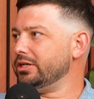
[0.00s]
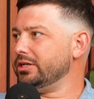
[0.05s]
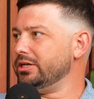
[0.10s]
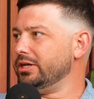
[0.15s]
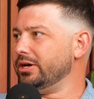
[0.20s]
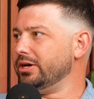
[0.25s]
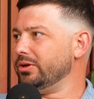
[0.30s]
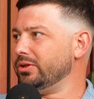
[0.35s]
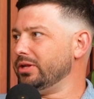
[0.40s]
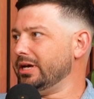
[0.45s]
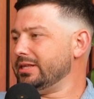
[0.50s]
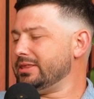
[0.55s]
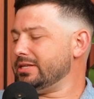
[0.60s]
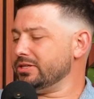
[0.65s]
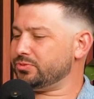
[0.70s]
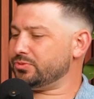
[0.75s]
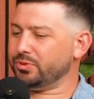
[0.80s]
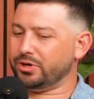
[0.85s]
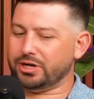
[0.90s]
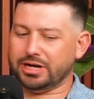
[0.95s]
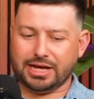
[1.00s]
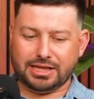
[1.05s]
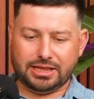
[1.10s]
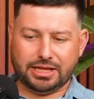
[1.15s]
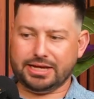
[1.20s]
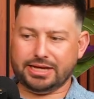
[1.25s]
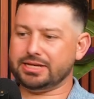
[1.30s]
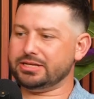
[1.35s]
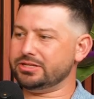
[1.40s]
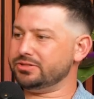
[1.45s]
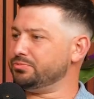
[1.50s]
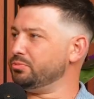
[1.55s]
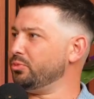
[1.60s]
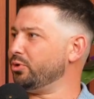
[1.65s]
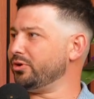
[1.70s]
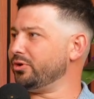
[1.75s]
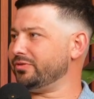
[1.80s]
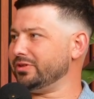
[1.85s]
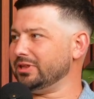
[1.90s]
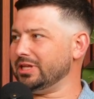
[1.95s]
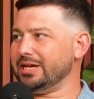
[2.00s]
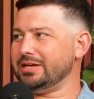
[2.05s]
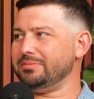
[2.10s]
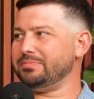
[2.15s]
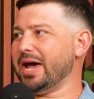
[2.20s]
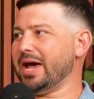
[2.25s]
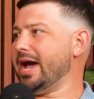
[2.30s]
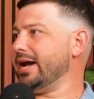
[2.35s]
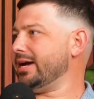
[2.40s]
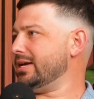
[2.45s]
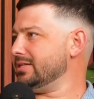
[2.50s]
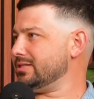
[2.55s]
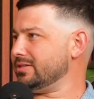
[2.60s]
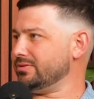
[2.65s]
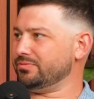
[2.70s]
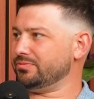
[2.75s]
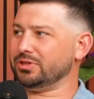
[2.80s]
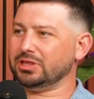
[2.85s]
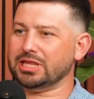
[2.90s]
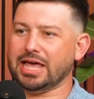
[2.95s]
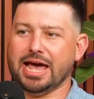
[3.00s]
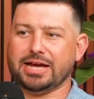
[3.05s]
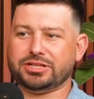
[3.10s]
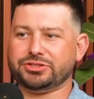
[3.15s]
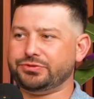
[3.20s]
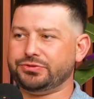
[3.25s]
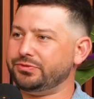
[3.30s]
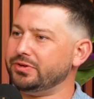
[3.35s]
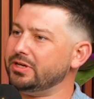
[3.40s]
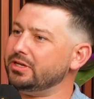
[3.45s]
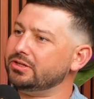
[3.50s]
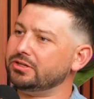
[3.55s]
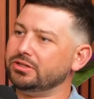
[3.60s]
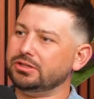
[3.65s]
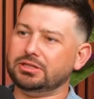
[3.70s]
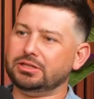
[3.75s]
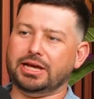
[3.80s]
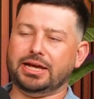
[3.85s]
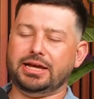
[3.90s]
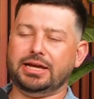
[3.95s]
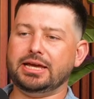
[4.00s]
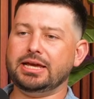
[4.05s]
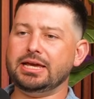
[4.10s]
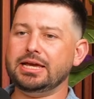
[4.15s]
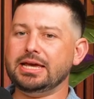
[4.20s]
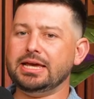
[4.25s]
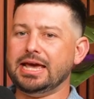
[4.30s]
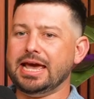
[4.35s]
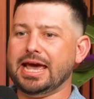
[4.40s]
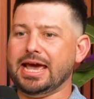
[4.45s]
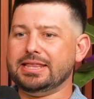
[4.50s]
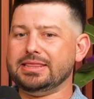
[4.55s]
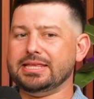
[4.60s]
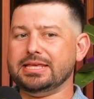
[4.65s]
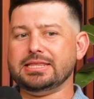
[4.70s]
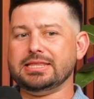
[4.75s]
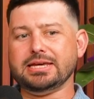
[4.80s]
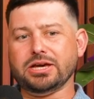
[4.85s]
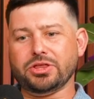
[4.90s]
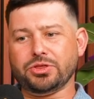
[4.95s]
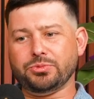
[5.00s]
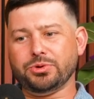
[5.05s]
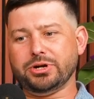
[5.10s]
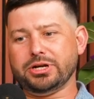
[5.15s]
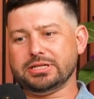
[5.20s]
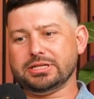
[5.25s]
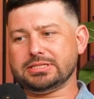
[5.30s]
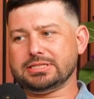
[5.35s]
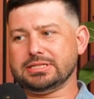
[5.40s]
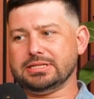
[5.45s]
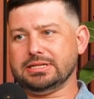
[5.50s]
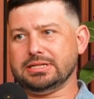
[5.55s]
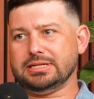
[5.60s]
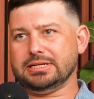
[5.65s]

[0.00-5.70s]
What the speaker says: You know, like this one I like is more of a laid back, it's a relaxed feel, like, and then the other one it's